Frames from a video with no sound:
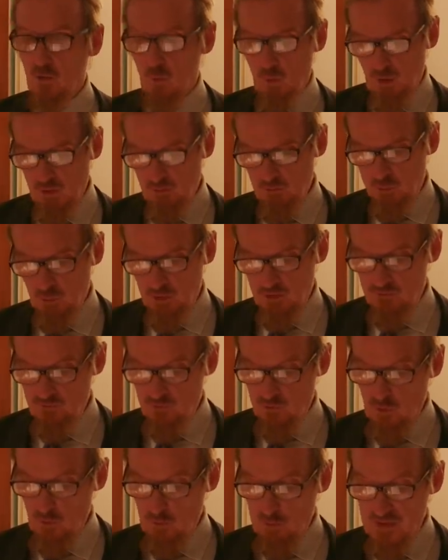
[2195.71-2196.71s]

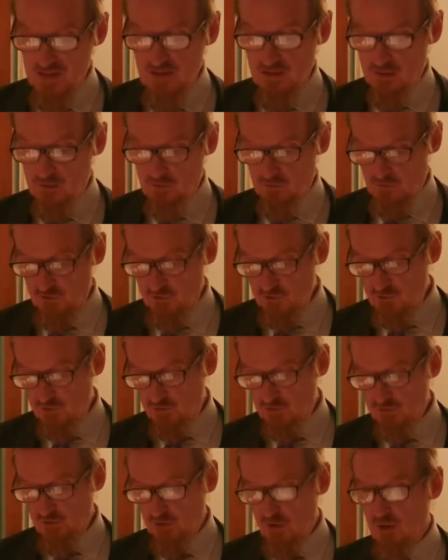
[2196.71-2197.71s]
1.4 million
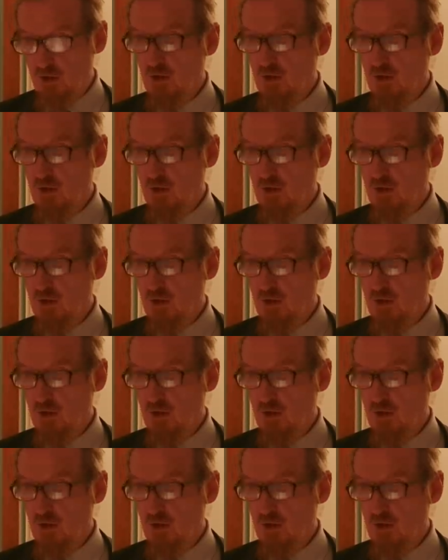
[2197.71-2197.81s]
students,